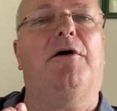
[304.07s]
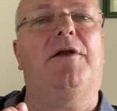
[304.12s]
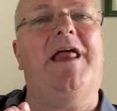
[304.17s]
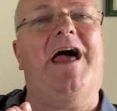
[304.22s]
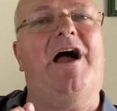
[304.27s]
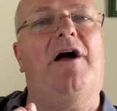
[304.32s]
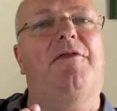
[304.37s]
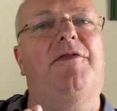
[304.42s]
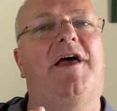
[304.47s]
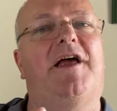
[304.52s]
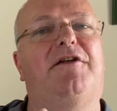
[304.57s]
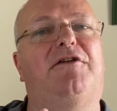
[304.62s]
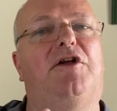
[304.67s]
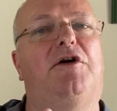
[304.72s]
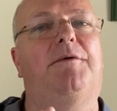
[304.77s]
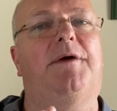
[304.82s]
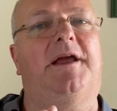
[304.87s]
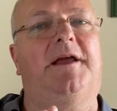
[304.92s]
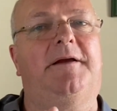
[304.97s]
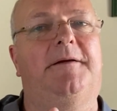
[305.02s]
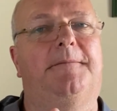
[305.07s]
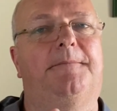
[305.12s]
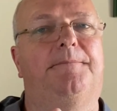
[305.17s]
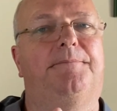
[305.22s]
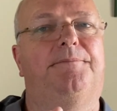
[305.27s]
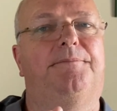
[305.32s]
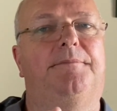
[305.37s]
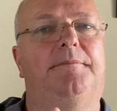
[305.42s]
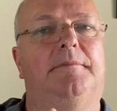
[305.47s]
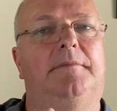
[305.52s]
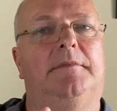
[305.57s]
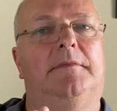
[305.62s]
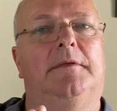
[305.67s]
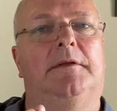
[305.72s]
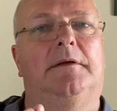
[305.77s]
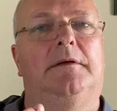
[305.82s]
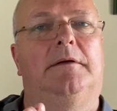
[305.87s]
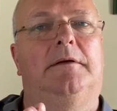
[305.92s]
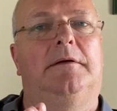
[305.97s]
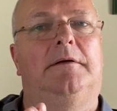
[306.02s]
on how they're doing.
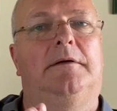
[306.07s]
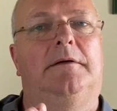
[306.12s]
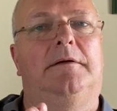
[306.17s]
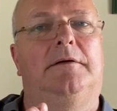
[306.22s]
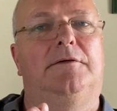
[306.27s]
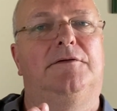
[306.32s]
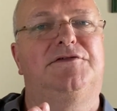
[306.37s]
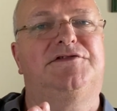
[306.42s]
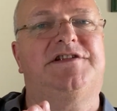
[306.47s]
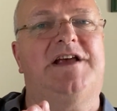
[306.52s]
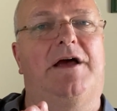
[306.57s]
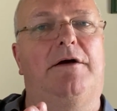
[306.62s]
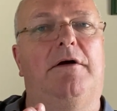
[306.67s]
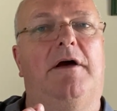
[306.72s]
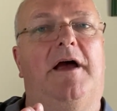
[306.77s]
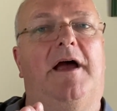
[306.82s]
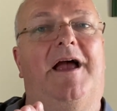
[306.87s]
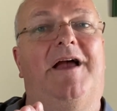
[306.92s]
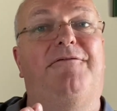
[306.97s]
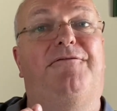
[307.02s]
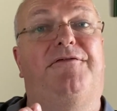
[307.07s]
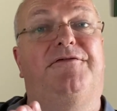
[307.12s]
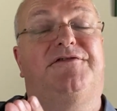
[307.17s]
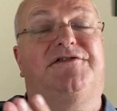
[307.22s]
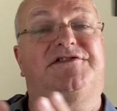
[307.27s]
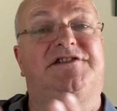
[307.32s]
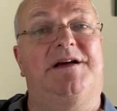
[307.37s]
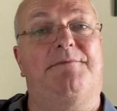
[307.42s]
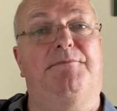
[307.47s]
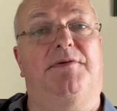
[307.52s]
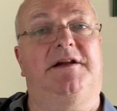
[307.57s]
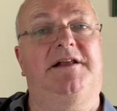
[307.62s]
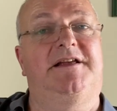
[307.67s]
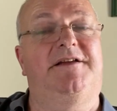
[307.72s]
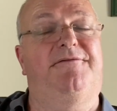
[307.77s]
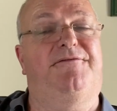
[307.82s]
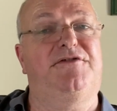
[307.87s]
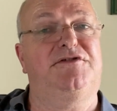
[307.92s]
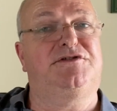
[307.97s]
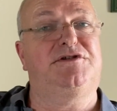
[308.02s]
So if
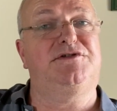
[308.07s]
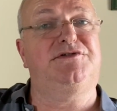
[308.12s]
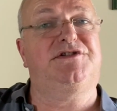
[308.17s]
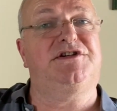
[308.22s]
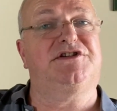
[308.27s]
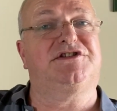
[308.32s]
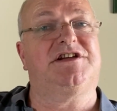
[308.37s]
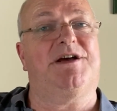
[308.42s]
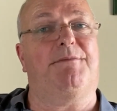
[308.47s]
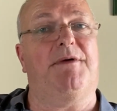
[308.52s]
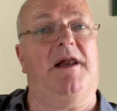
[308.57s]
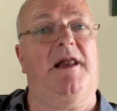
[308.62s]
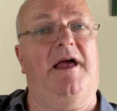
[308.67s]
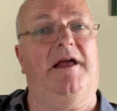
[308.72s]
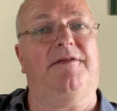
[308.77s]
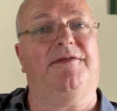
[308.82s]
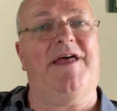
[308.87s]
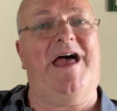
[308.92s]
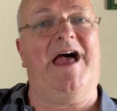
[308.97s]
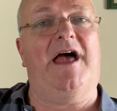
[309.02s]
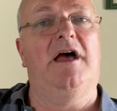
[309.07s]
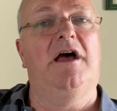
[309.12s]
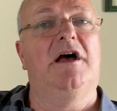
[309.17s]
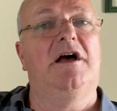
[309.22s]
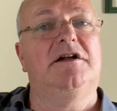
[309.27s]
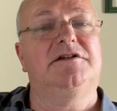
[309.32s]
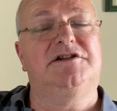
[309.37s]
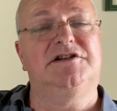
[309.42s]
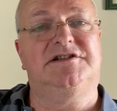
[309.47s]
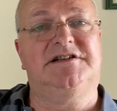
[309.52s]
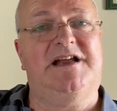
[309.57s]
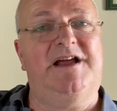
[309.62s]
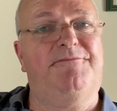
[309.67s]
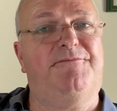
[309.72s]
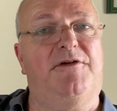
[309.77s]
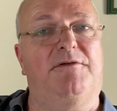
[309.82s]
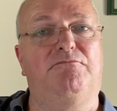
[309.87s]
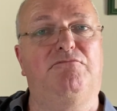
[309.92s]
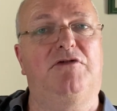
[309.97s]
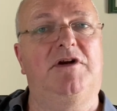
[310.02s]
you do see someone like that, just give
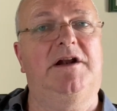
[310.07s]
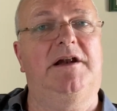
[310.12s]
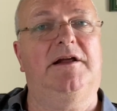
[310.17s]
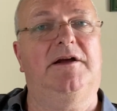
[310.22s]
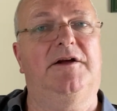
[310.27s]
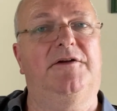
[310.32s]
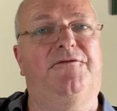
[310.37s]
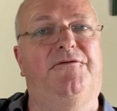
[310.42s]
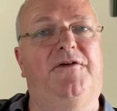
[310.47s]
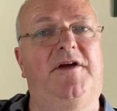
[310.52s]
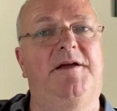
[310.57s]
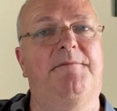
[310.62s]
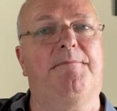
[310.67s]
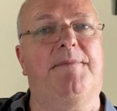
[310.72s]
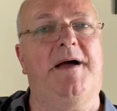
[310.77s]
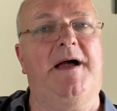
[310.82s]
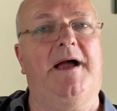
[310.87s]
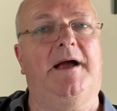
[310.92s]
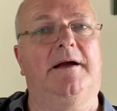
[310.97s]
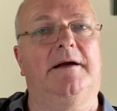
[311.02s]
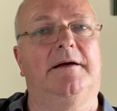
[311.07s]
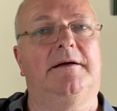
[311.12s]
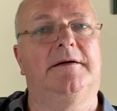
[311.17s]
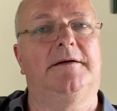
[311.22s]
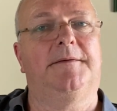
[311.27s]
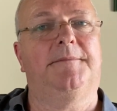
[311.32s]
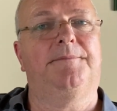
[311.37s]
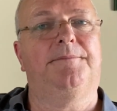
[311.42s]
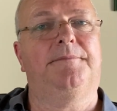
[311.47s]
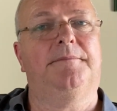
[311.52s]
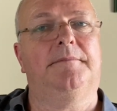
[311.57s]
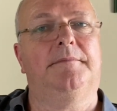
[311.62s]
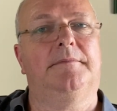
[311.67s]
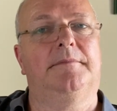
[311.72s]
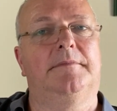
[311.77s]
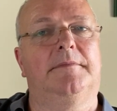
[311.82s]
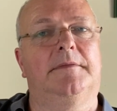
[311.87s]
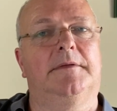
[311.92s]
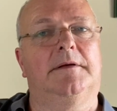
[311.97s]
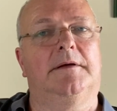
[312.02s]
them really good feedback.
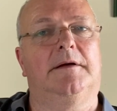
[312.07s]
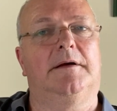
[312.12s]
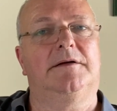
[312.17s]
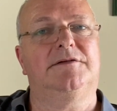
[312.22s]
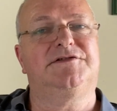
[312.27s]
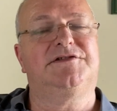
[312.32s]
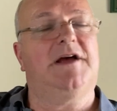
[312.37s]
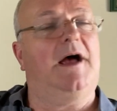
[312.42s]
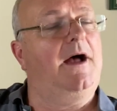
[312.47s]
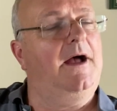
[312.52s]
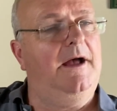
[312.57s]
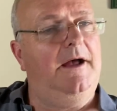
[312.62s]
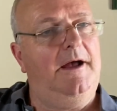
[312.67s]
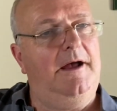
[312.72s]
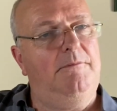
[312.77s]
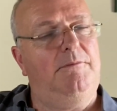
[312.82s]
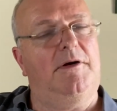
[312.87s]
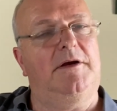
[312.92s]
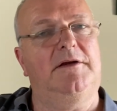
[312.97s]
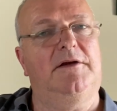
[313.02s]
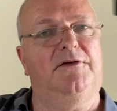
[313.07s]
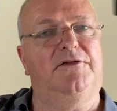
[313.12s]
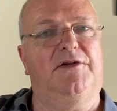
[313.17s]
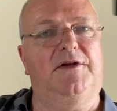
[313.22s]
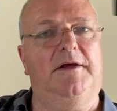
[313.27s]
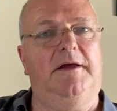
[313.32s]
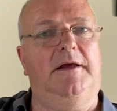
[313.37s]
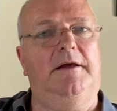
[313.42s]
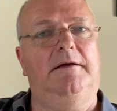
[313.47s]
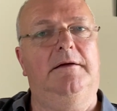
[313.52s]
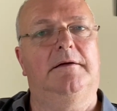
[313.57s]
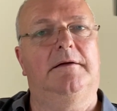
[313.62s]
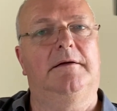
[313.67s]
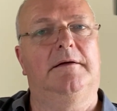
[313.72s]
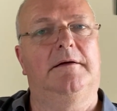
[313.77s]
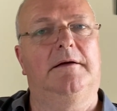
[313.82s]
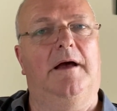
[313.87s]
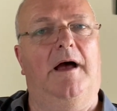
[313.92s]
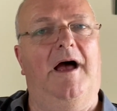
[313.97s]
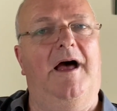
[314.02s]
And so, I heard what you're doing.
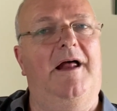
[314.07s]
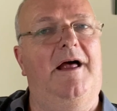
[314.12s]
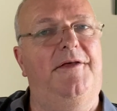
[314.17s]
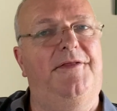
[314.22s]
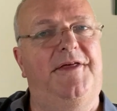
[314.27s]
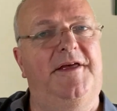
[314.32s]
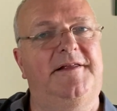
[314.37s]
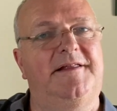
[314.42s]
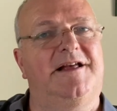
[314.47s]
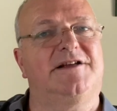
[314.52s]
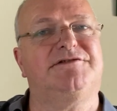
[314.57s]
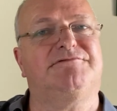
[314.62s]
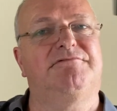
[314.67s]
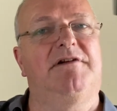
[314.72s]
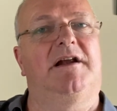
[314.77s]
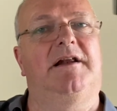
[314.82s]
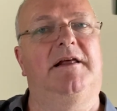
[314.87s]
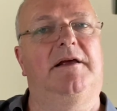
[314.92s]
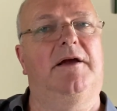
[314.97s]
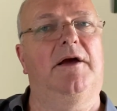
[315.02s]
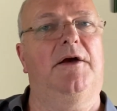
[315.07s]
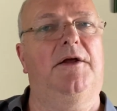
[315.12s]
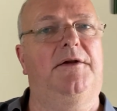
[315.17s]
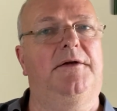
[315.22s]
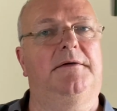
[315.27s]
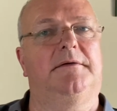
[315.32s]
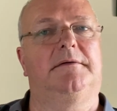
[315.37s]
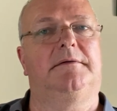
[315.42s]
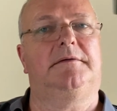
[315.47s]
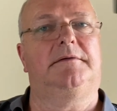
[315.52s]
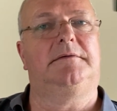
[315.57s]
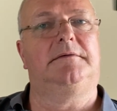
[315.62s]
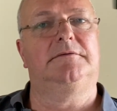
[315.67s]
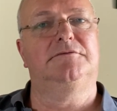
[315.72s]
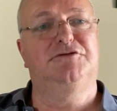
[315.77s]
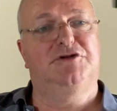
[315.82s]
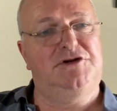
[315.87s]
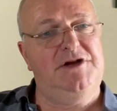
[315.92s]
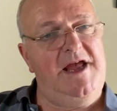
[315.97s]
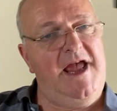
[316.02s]
I think that's really good.
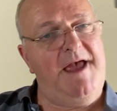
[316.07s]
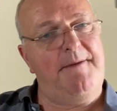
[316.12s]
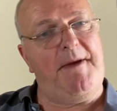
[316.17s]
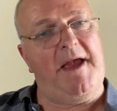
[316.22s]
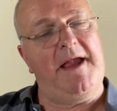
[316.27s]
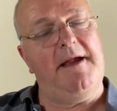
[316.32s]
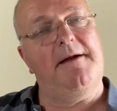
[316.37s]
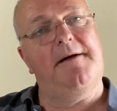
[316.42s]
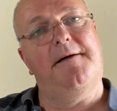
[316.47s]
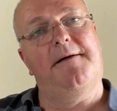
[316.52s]
Did you hear me?